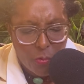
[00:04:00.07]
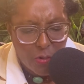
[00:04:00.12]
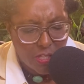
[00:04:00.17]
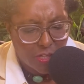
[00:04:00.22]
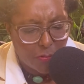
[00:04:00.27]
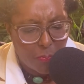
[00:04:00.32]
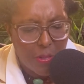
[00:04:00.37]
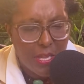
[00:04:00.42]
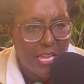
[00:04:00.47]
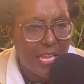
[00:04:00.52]

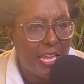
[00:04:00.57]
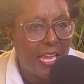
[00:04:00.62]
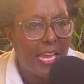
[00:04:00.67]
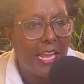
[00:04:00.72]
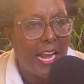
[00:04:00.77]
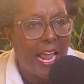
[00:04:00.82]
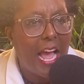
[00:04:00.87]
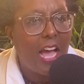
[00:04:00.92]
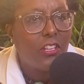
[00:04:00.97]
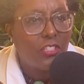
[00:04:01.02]
with me and
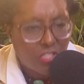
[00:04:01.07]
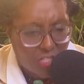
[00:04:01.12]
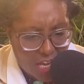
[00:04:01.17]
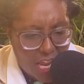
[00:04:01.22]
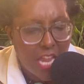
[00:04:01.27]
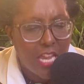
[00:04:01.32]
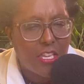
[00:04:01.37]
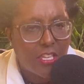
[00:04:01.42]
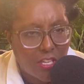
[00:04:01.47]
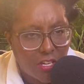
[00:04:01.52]
I'll
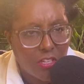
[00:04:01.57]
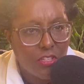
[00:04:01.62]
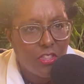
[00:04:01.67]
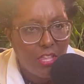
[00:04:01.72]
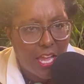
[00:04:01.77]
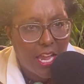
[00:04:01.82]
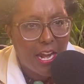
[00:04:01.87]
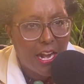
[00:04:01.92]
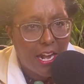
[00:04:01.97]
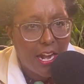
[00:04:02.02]
take you
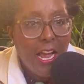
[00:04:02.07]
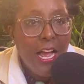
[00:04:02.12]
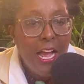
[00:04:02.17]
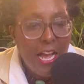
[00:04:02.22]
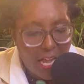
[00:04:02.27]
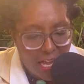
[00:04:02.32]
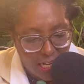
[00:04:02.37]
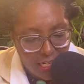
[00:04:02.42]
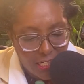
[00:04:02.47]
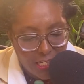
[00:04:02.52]
there
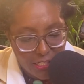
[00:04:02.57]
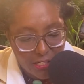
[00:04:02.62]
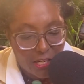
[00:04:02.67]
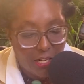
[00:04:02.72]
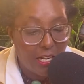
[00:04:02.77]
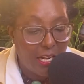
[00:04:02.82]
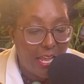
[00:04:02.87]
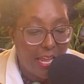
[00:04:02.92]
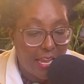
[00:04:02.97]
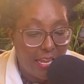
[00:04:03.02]
a
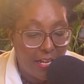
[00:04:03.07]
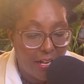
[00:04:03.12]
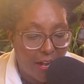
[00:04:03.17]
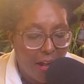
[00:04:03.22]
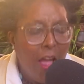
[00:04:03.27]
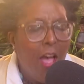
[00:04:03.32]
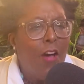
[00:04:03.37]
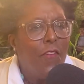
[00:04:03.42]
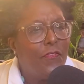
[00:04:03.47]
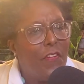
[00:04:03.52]
little later.
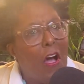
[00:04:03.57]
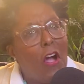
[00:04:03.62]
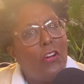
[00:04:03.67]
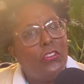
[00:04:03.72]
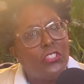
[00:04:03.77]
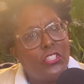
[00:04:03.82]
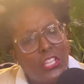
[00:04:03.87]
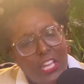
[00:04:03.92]
Folks